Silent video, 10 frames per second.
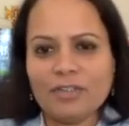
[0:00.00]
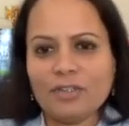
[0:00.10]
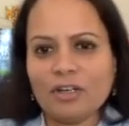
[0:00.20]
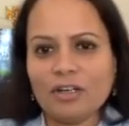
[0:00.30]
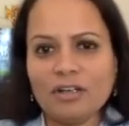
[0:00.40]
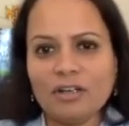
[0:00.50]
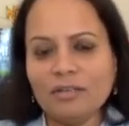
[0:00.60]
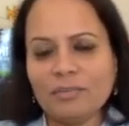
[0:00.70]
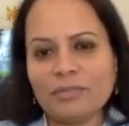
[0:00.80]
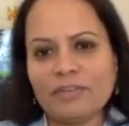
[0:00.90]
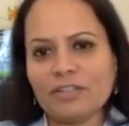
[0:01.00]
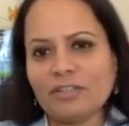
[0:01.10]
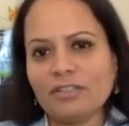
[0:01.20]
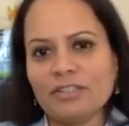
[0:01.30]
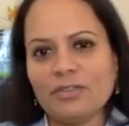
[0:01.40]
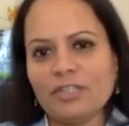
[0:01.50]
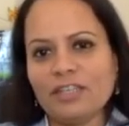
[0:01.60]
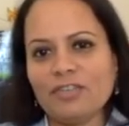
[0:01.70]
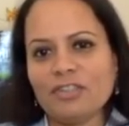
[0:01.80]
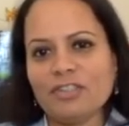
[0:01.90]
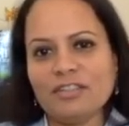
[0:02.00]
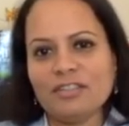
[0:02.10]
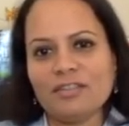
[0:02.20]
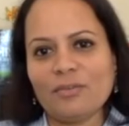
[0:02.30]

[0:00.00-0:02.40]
HR professional associations?